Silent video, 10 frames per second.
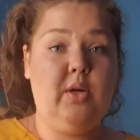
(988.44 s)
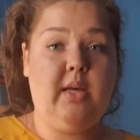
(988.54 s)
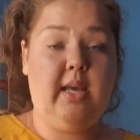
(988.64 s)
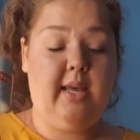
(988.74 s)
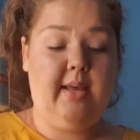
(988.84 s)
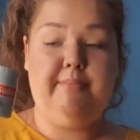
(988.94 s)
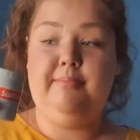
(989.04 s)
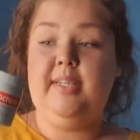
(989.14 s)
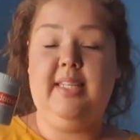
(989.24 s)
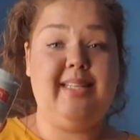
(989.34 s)

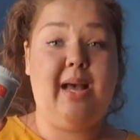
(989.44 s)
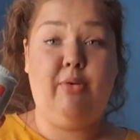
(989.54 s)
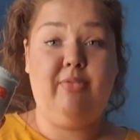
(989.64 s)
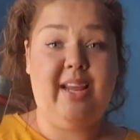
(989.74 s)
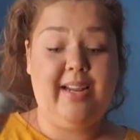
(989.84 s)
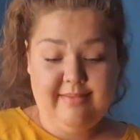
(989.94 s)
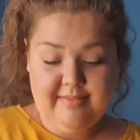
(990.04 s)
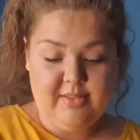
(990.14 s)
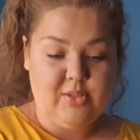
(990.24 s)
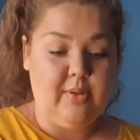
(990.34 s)
It's out of date,
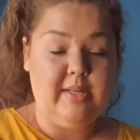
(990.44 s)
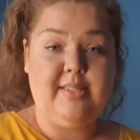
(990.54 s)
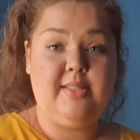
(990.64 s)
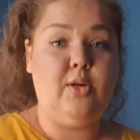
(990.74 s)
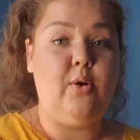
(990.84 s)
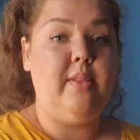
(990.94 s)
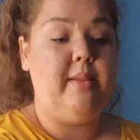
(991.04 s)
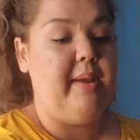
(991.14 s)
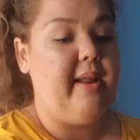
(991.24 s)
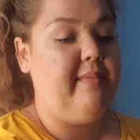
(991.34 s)
so it needs to go in the
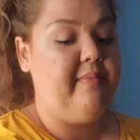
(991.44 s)
bin.